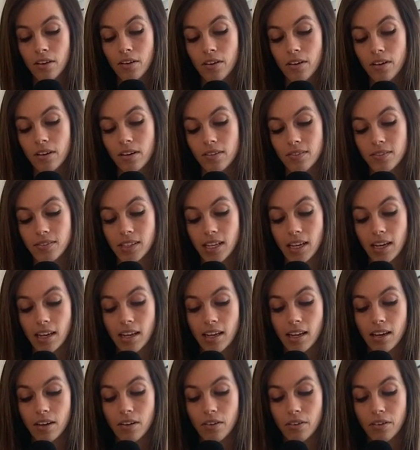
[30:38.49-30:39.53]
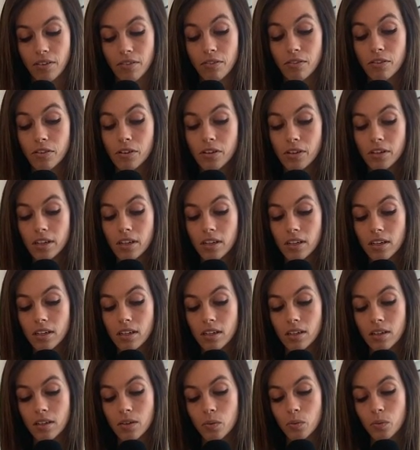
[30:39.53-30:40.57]
Could have said Henry Ford,
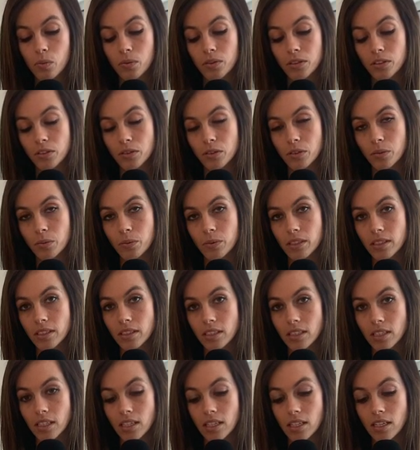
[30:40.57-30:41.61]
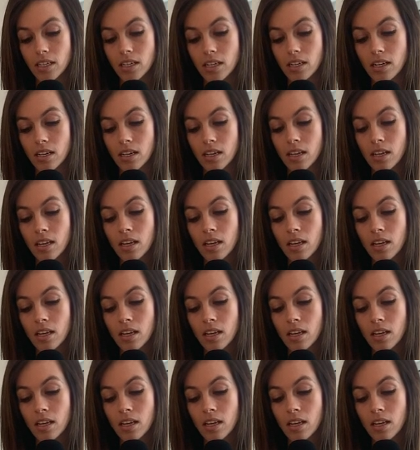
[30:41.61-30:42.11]
Woodrow Wilson,